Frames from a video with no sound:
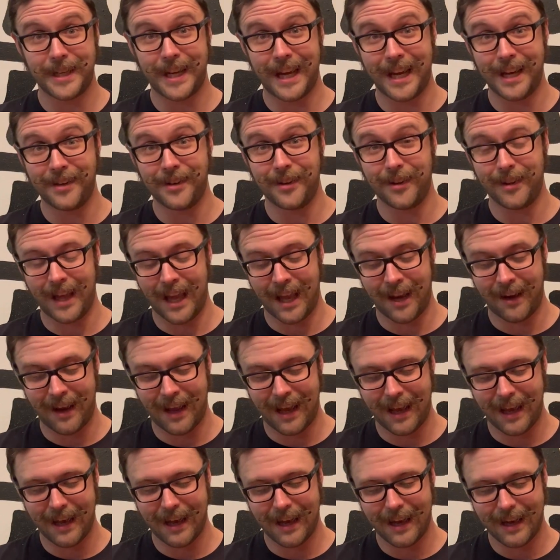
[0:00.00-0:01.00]
handle and
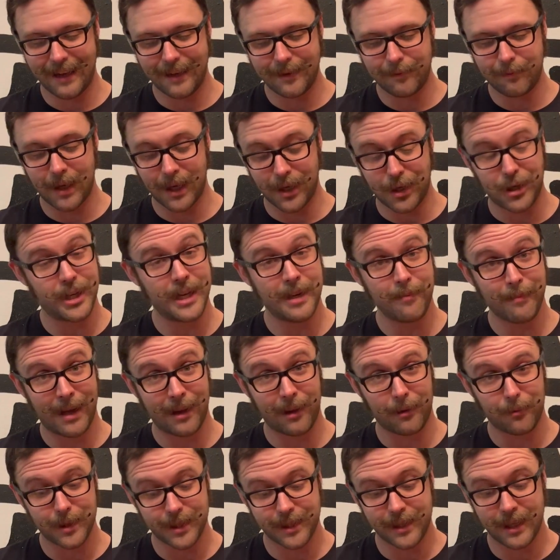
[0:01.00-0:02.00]
a sheet
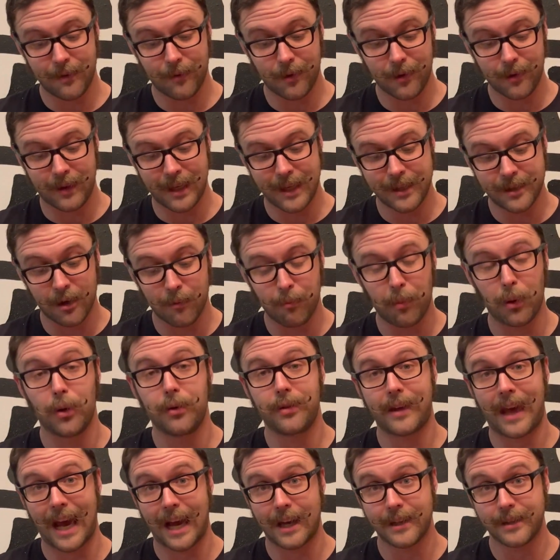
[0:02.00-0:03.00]
metal receiver. These are
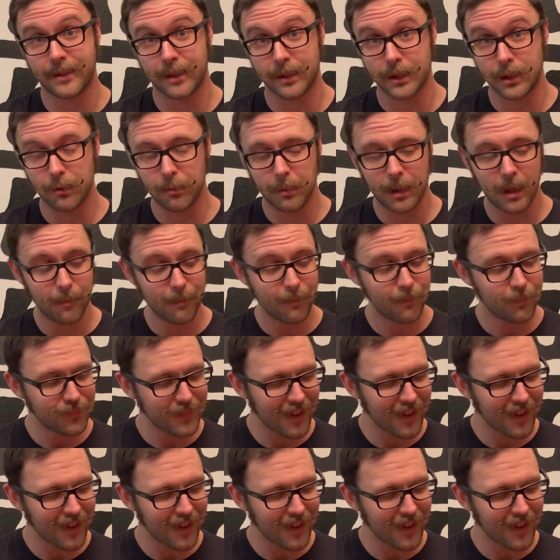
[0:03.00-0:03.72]
both cast aluminum.